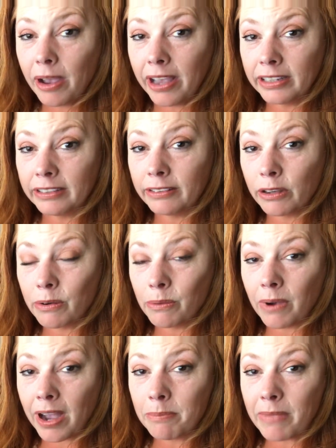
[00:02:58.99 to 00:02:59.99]
and
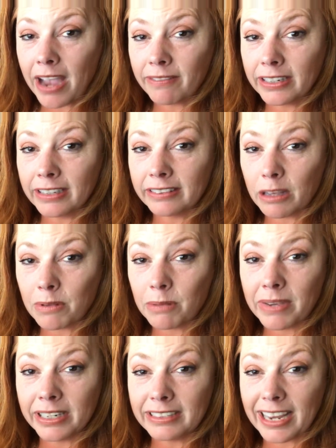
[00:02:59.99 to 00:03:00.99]
so I'm having to
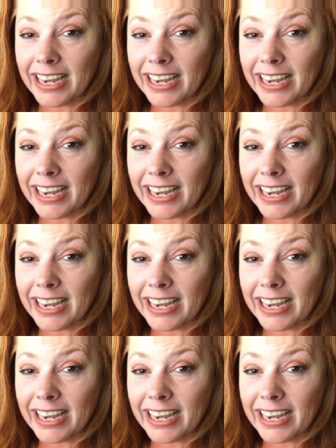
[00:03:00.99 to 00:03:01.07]
supplement